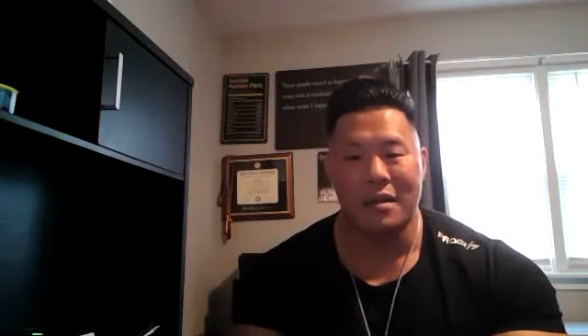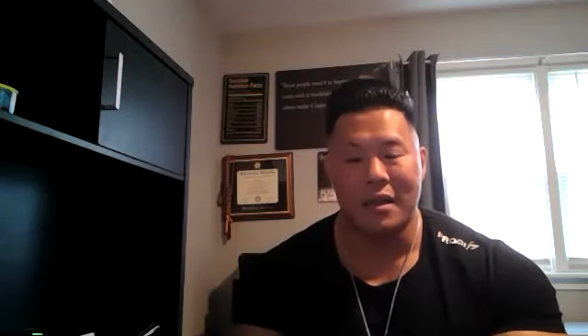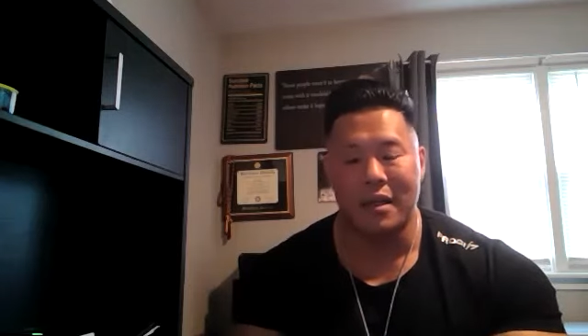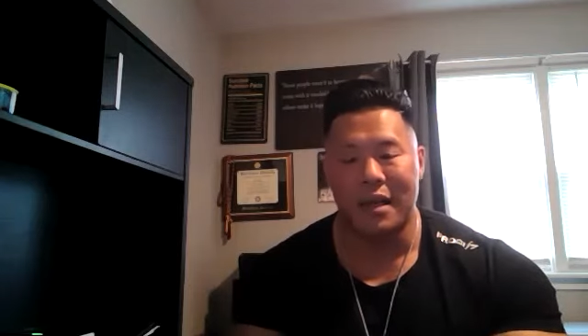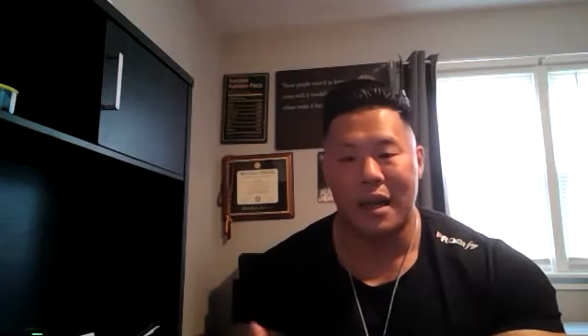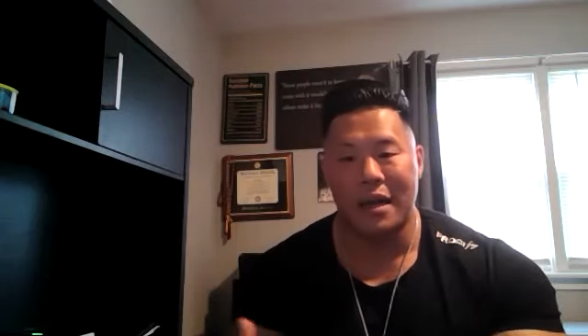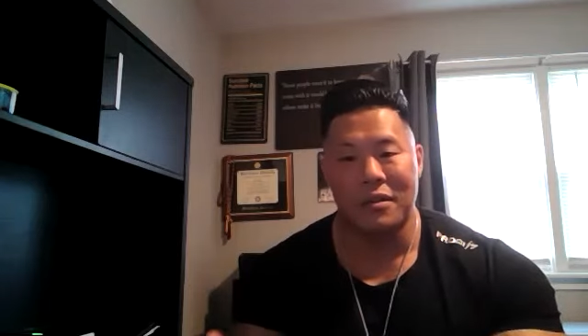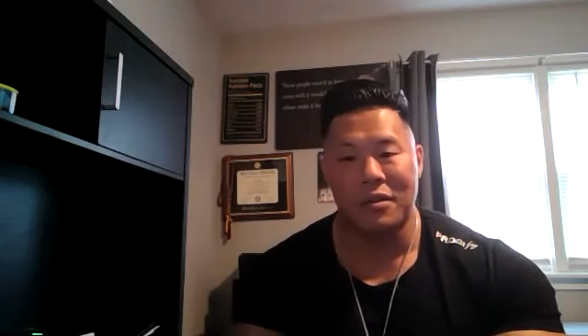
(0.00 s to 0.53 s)
Like,
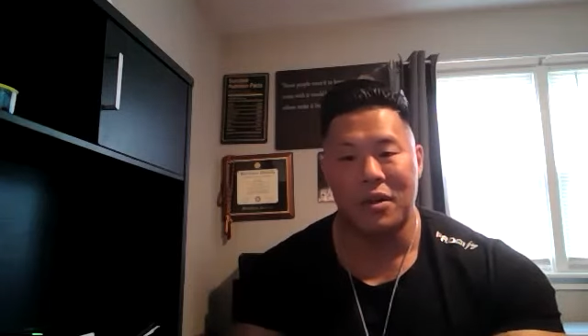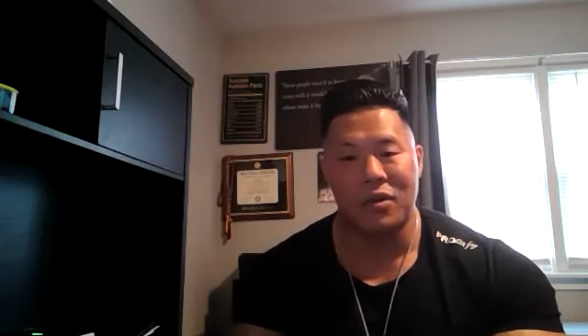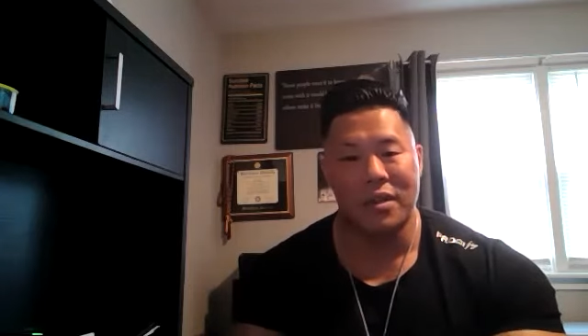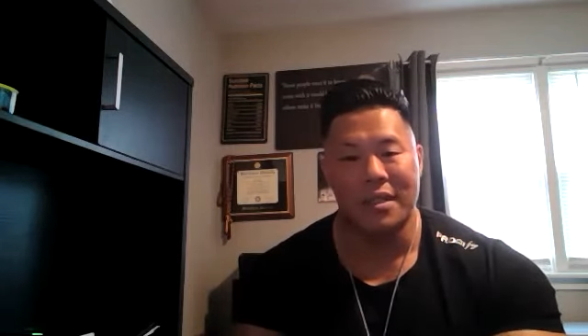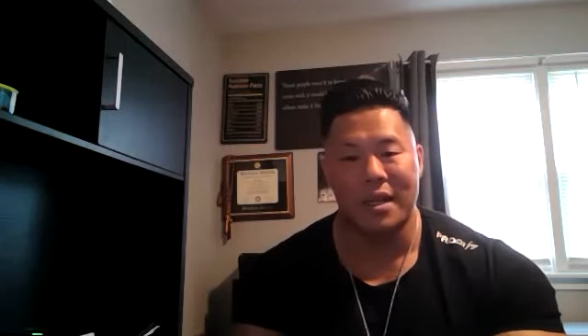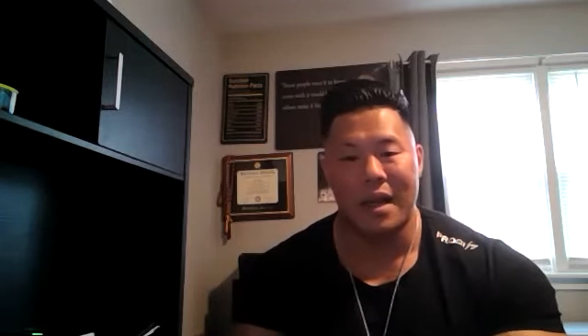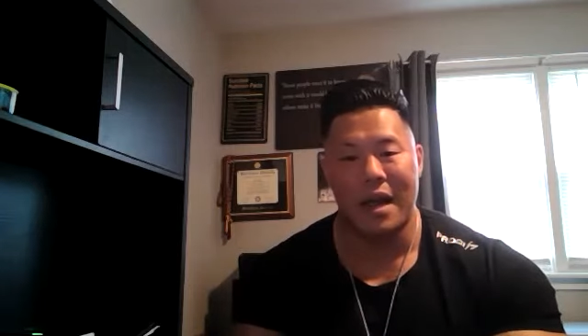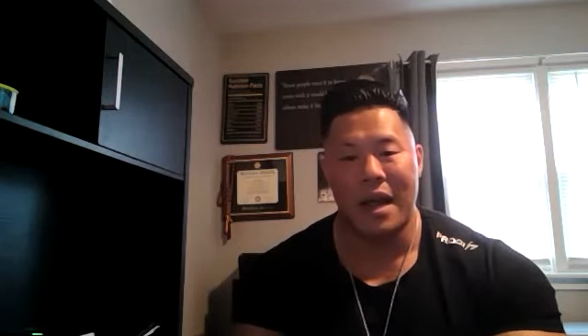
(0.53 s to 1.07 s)
I don't know what's
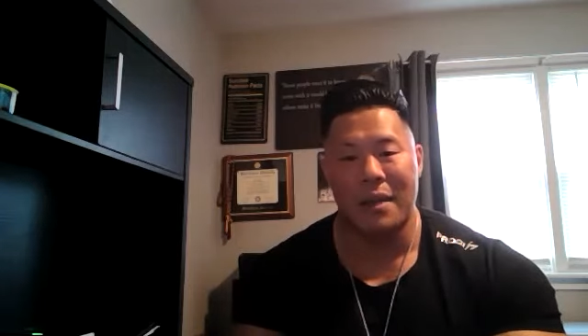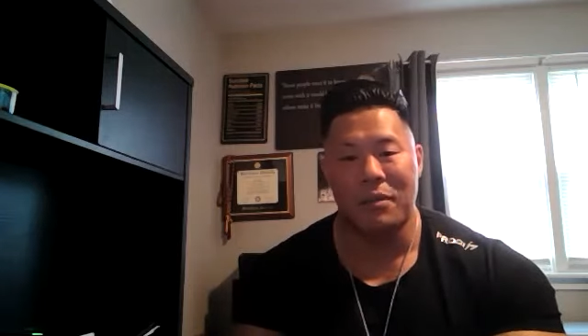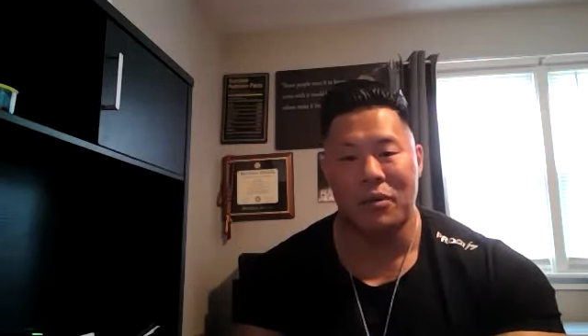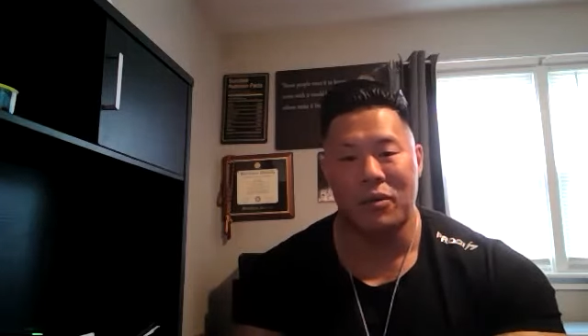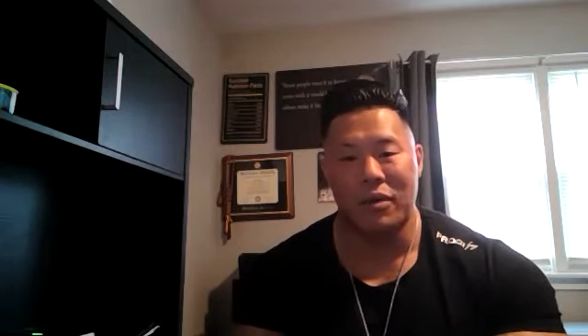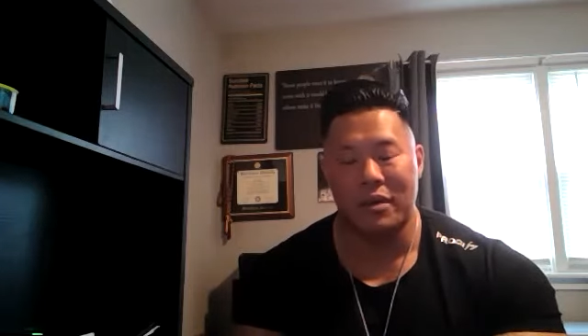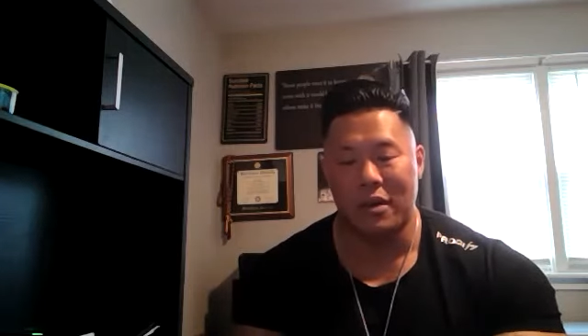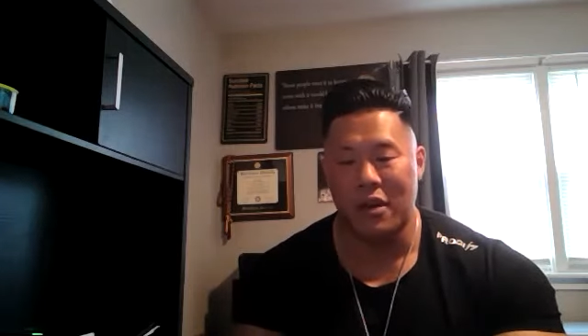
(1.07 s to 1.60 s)
going to happen
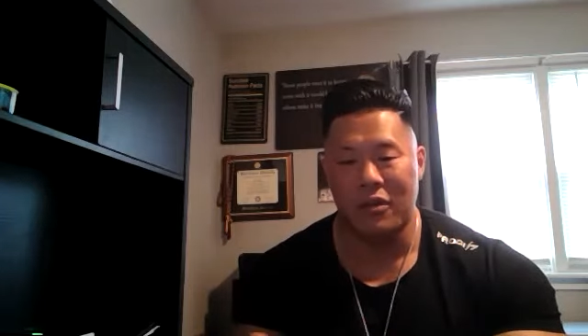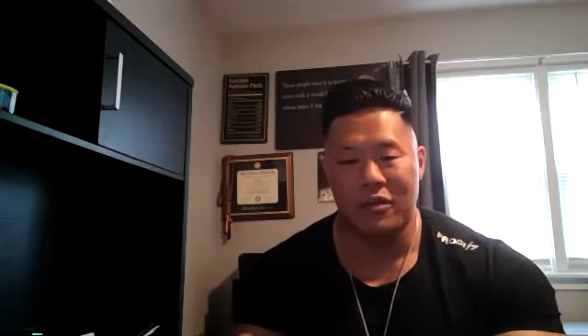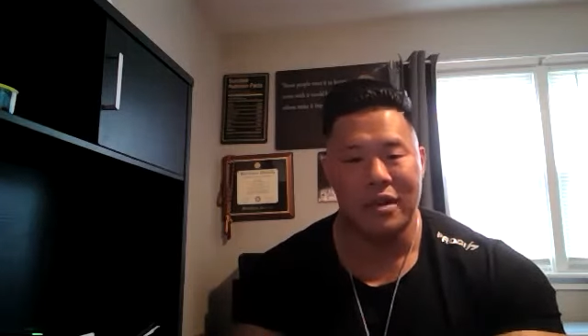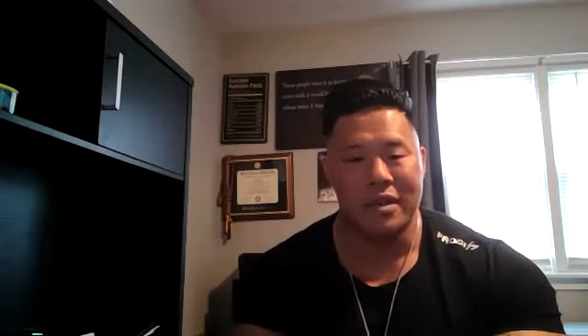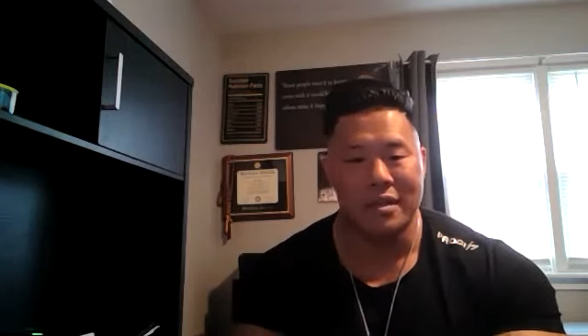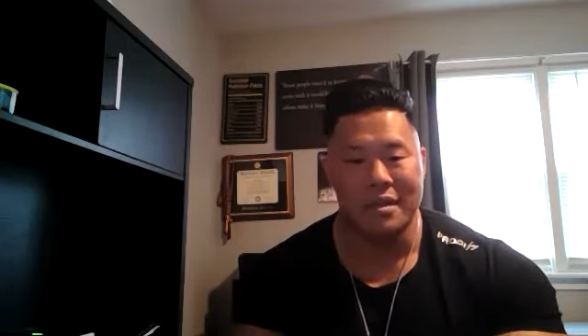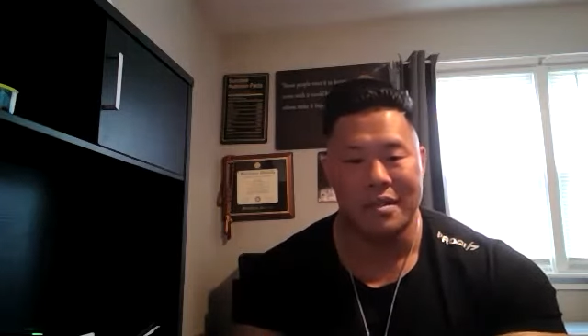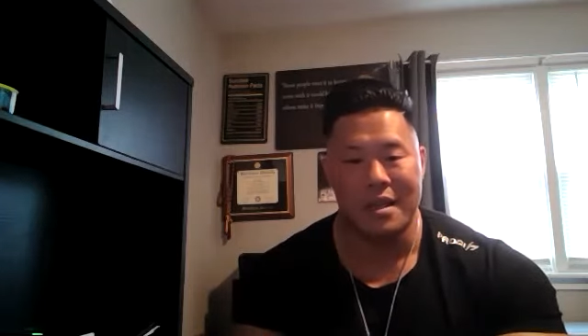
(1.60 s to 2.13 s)
with COVID
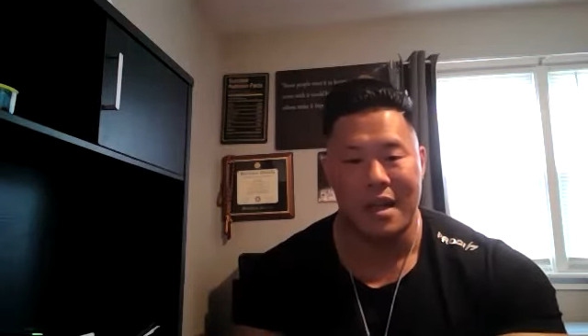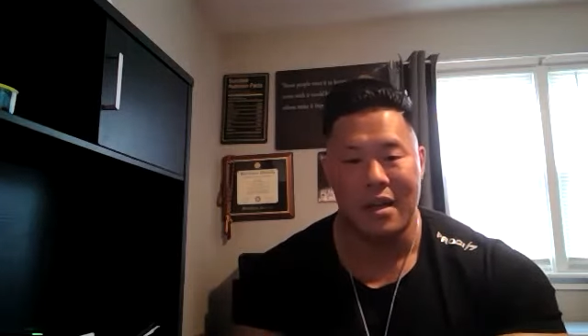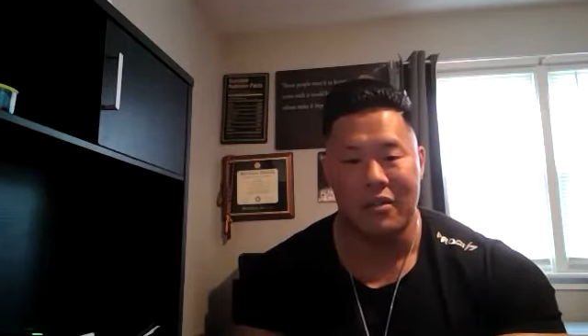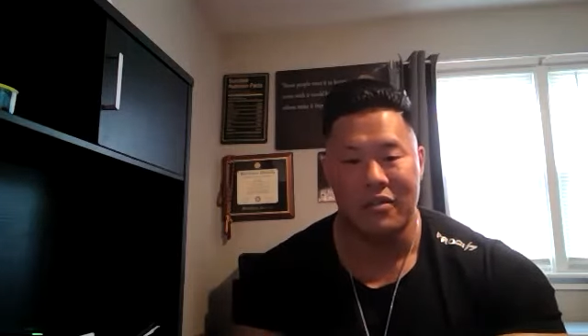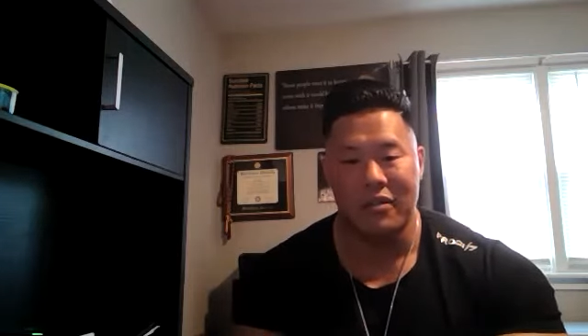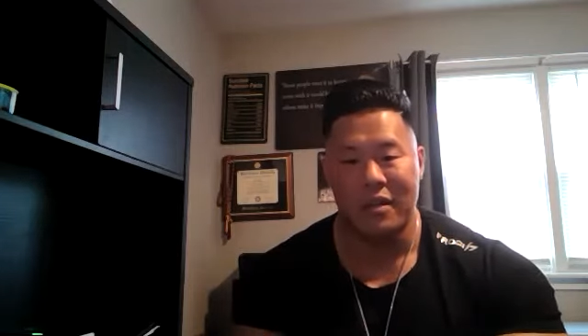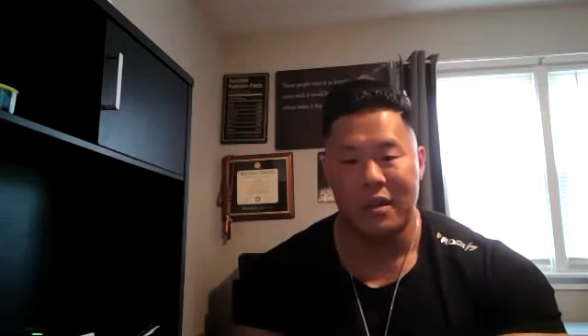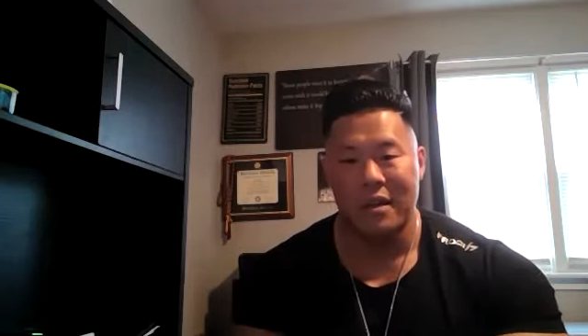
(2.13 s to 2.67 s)
and stuff,